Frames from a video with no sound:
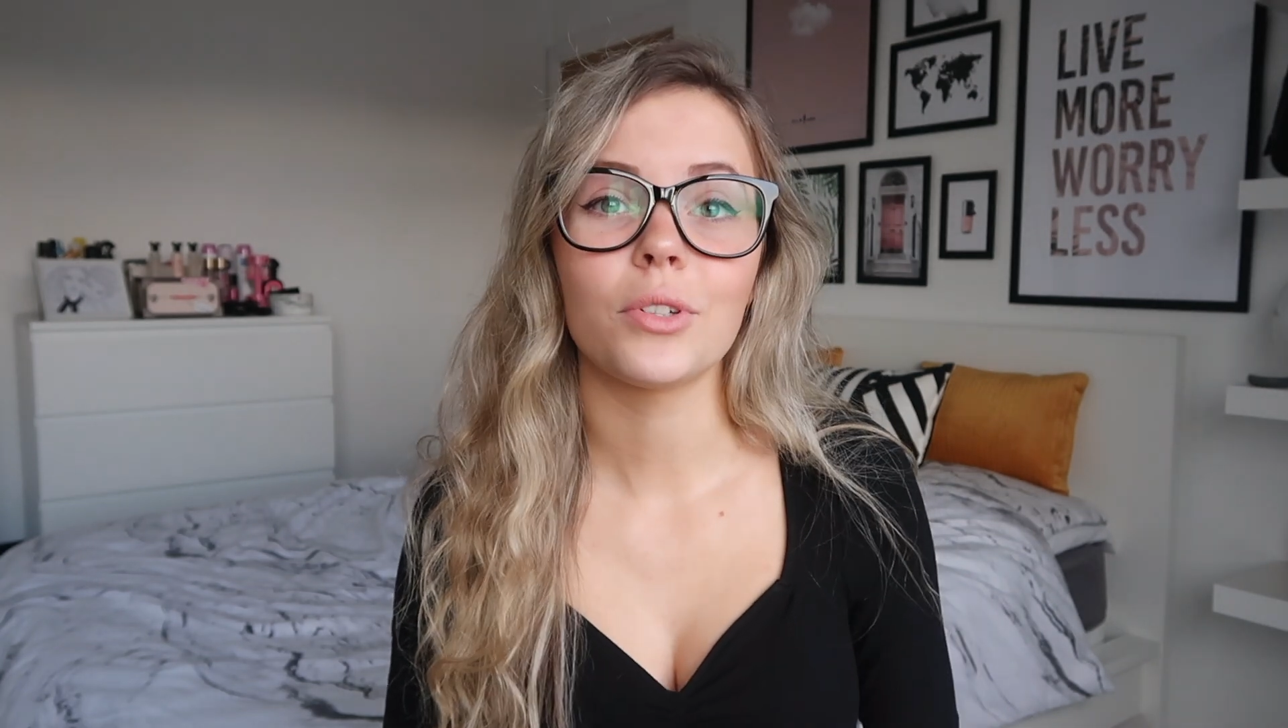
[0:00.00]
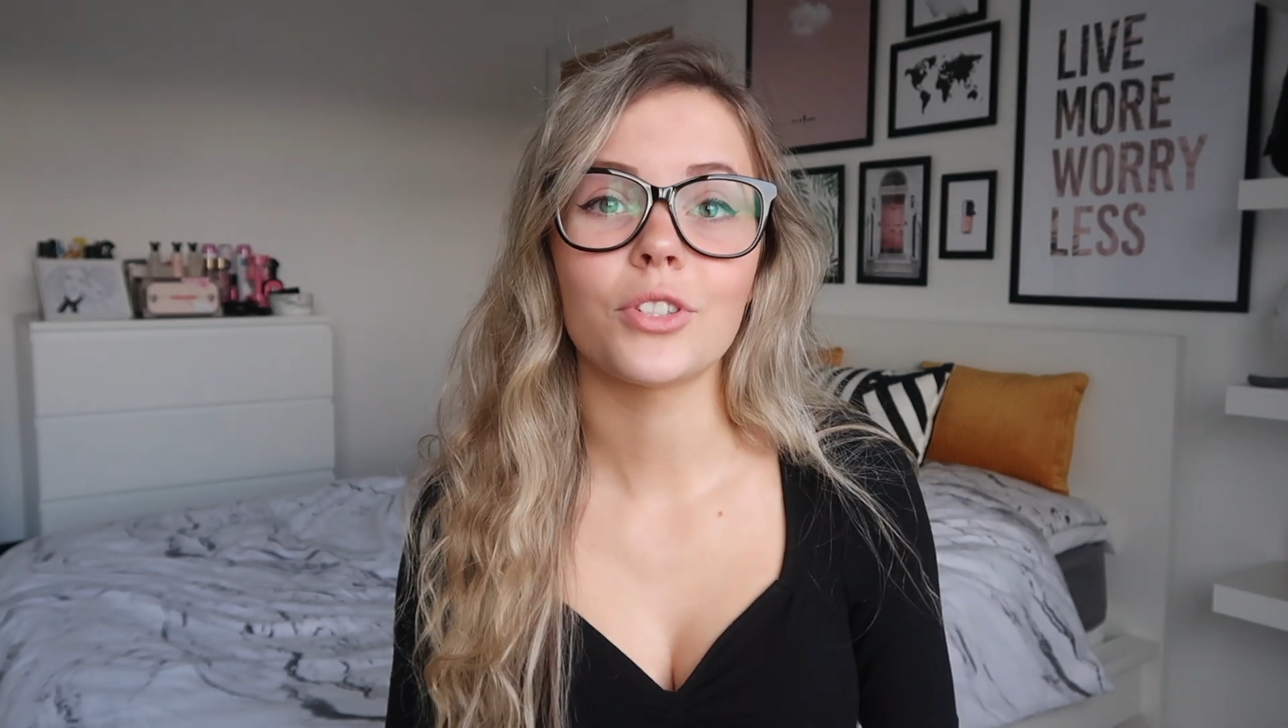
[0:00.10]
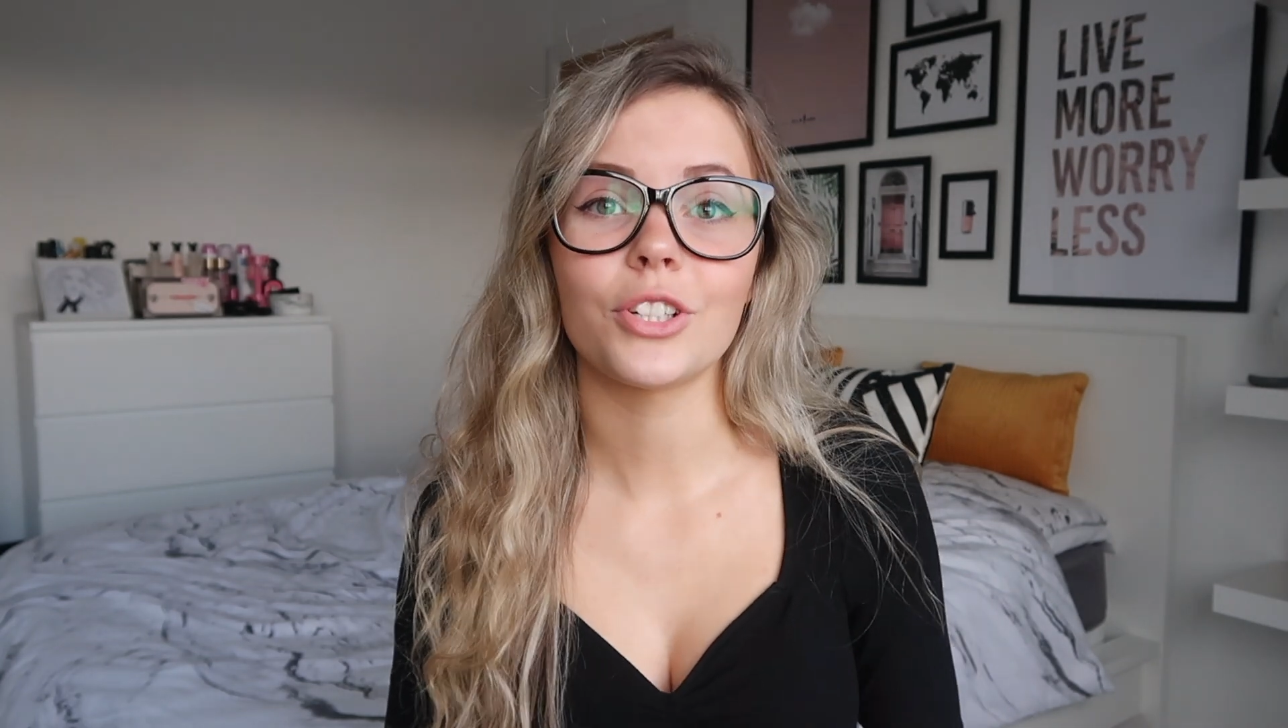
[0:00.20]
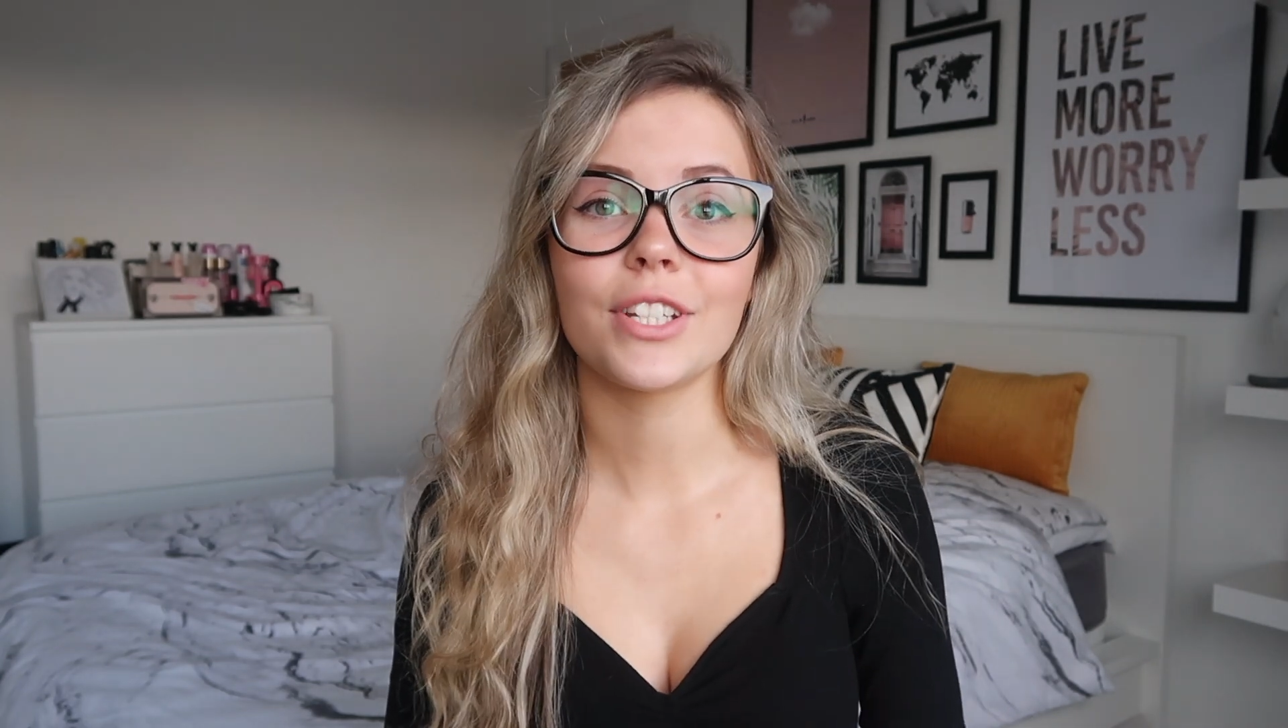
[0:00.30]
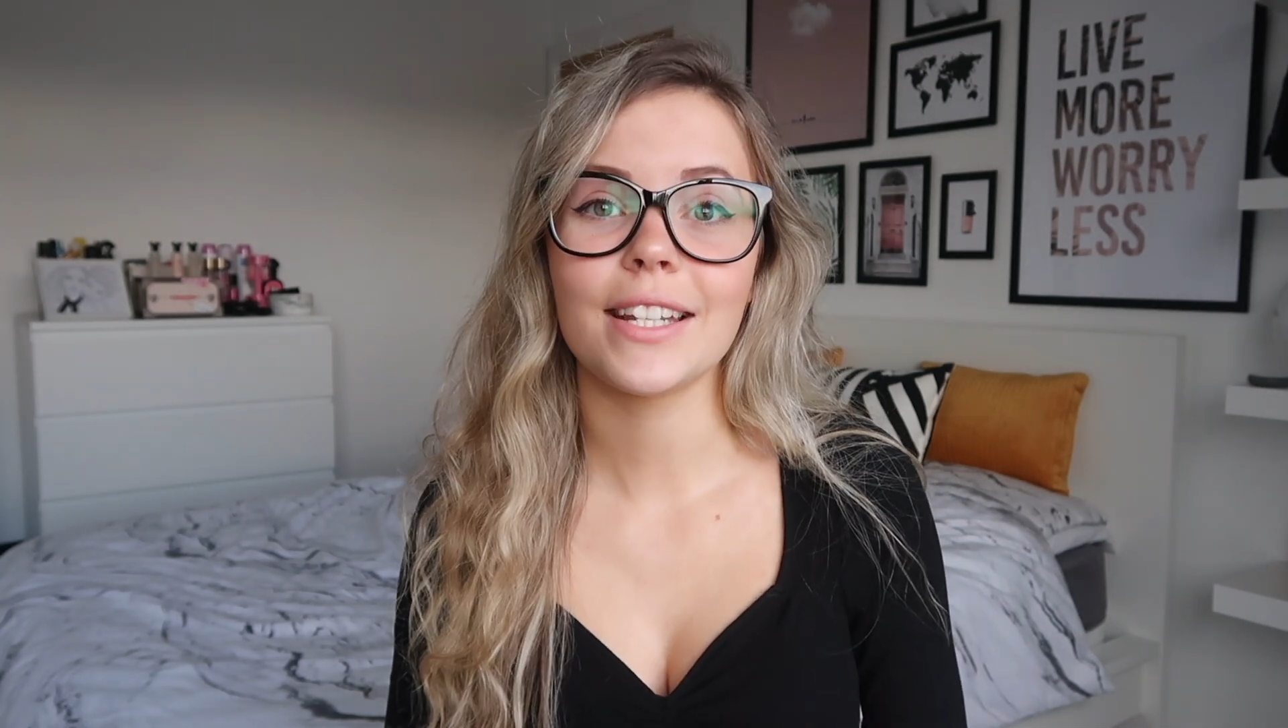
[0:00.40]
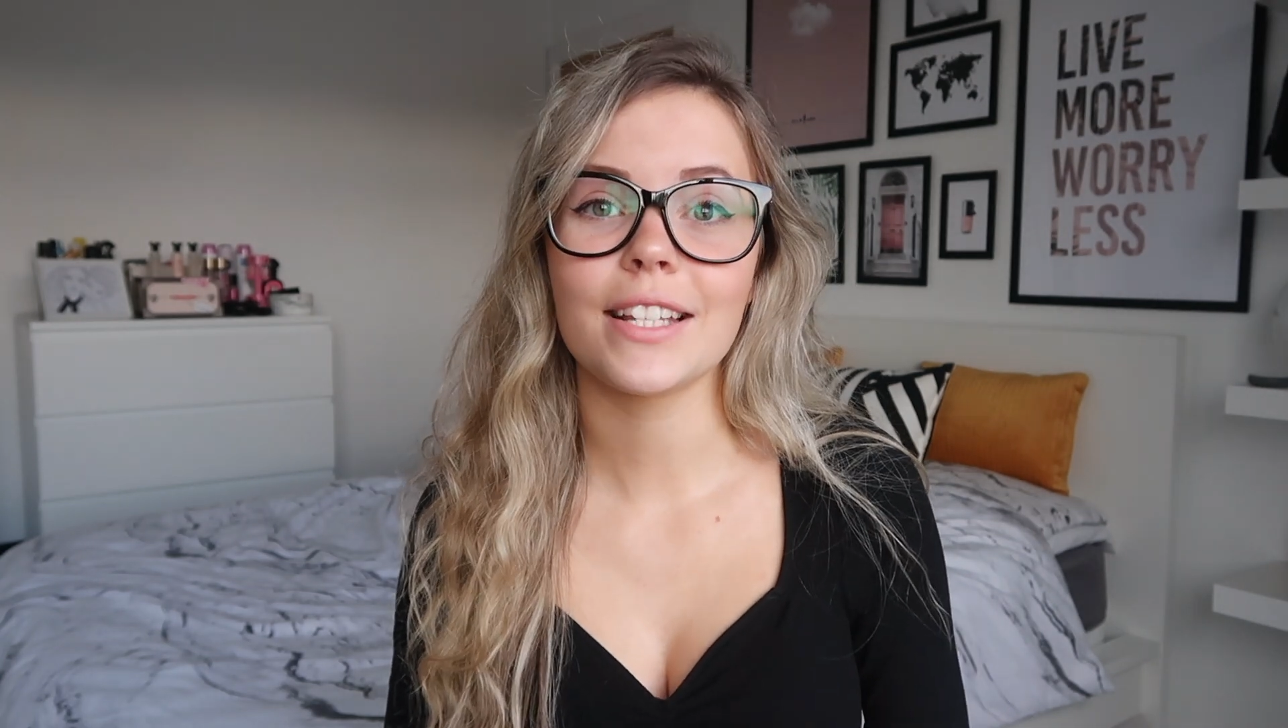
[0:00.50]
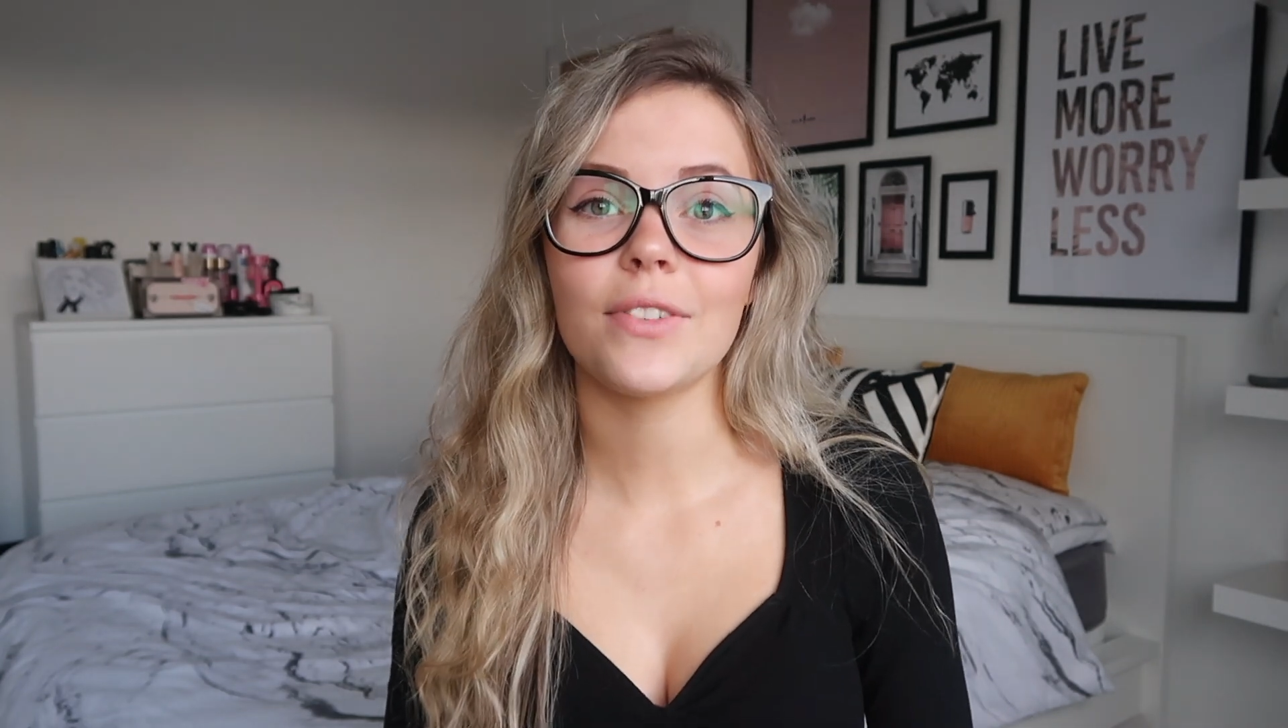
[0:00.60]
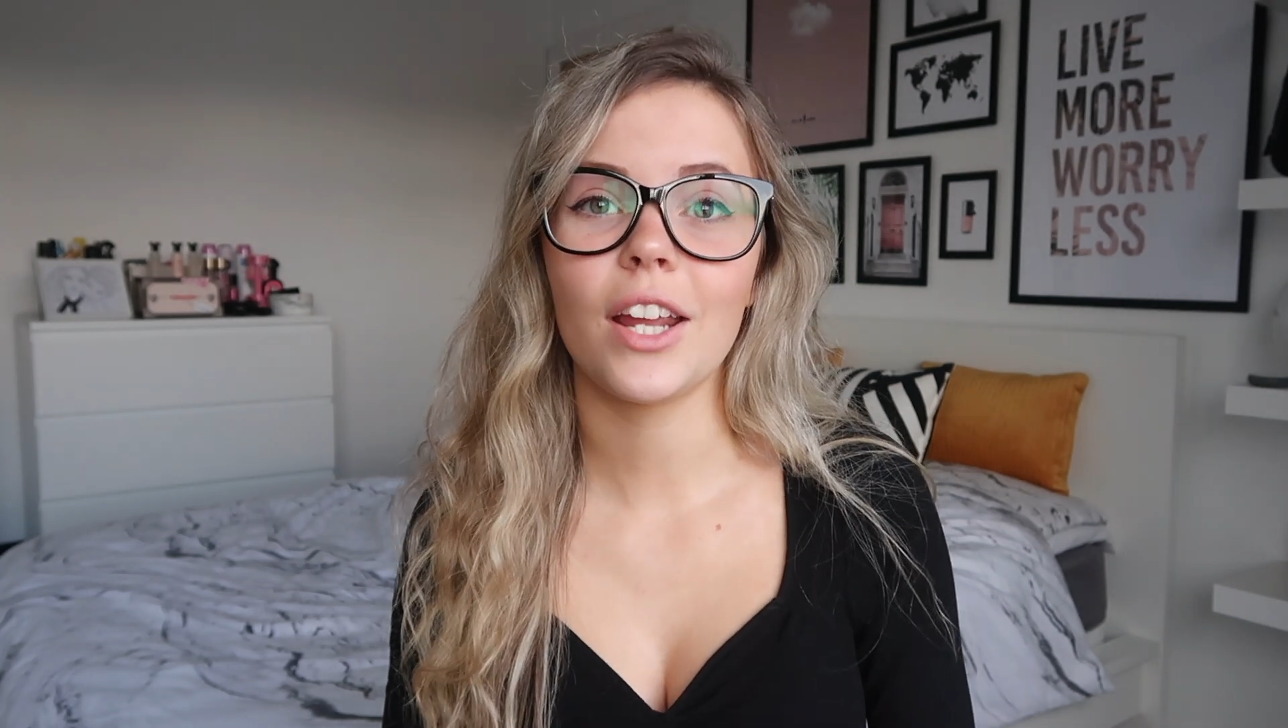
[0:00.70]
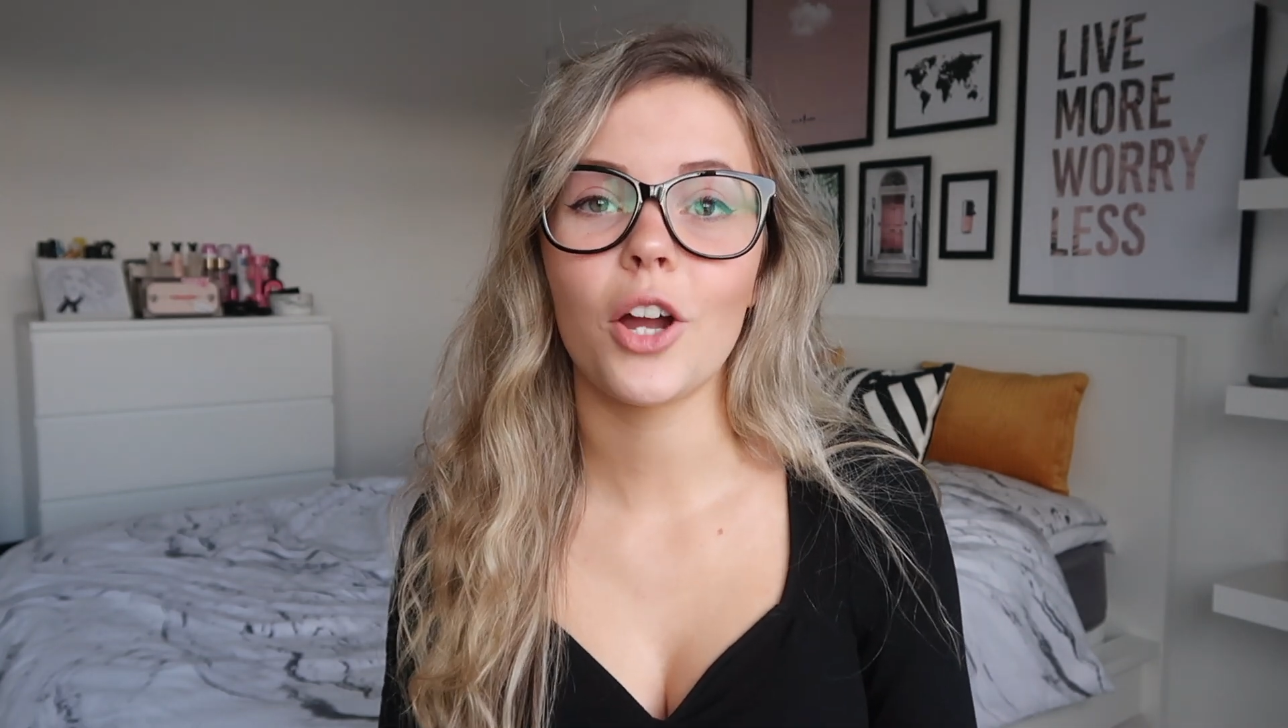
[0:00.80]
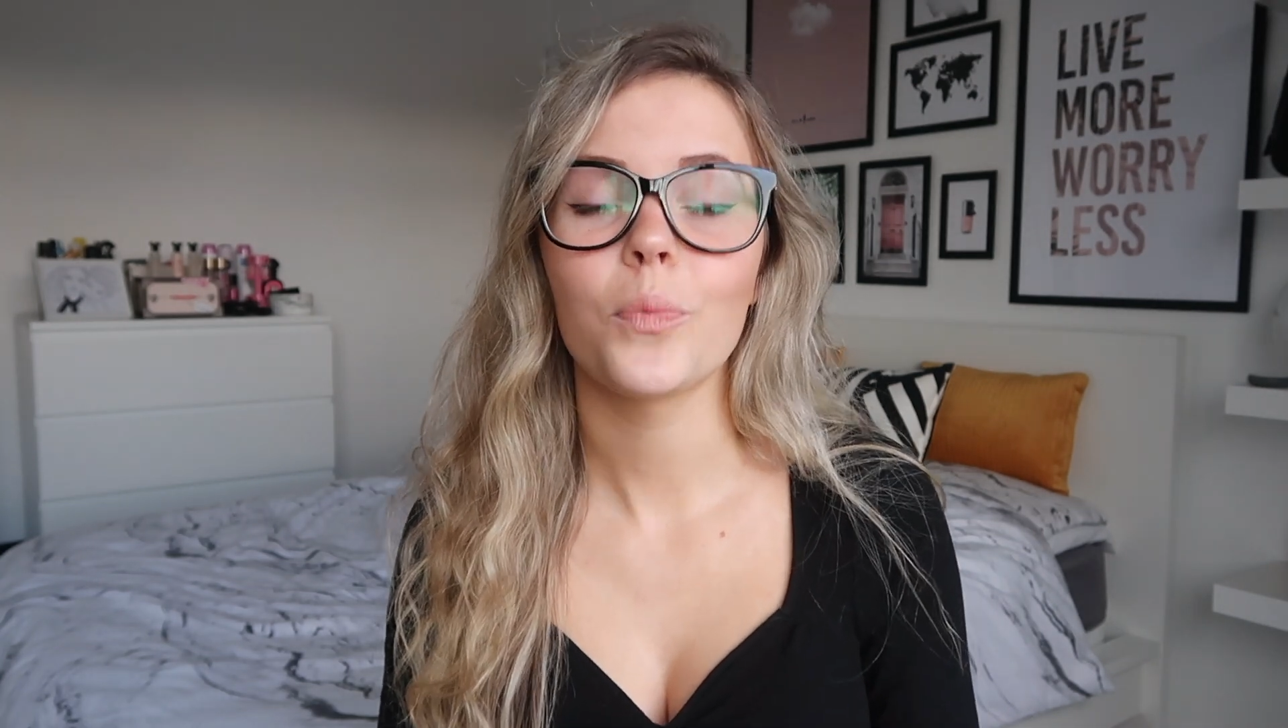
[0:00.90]
you enjoyed today's
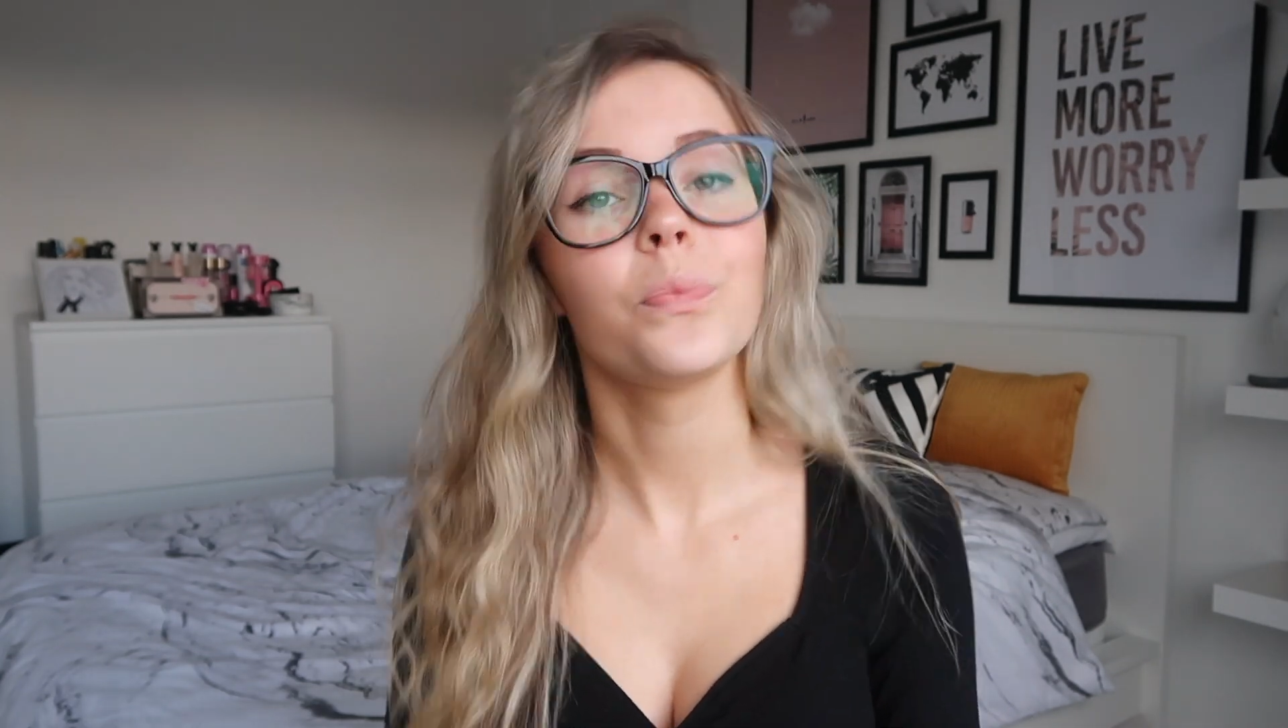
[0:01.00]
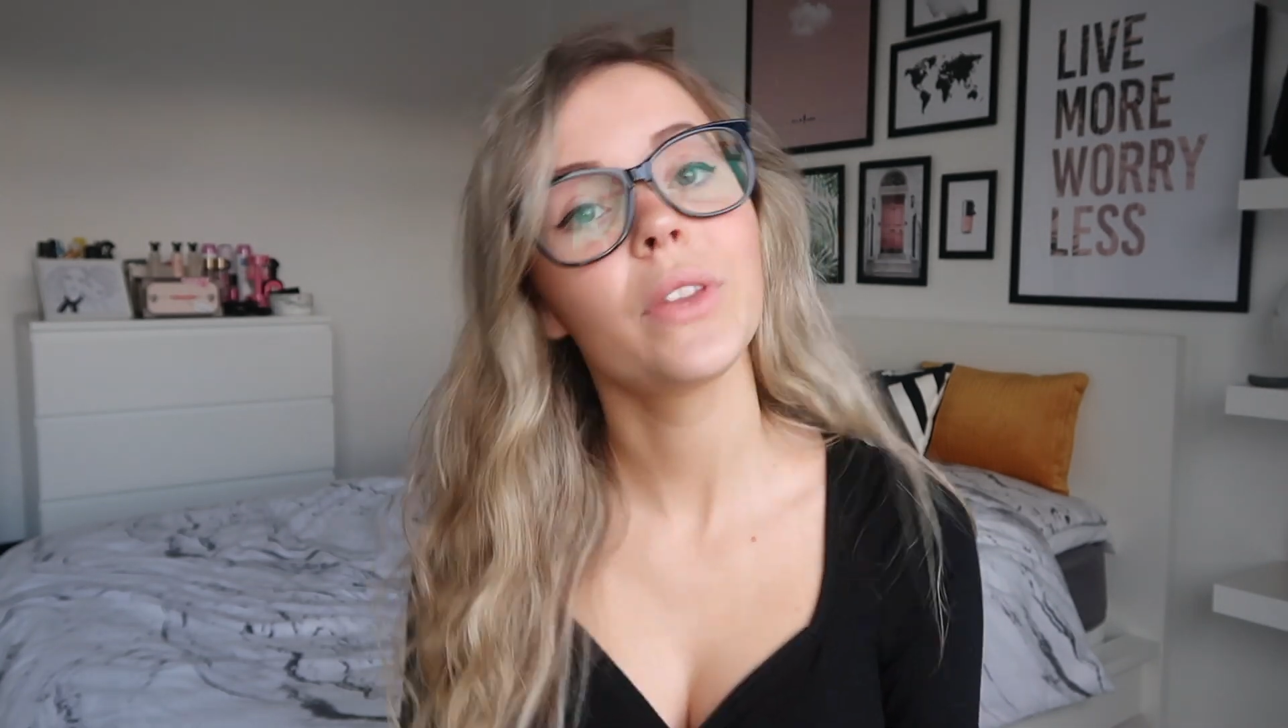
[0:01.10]
video.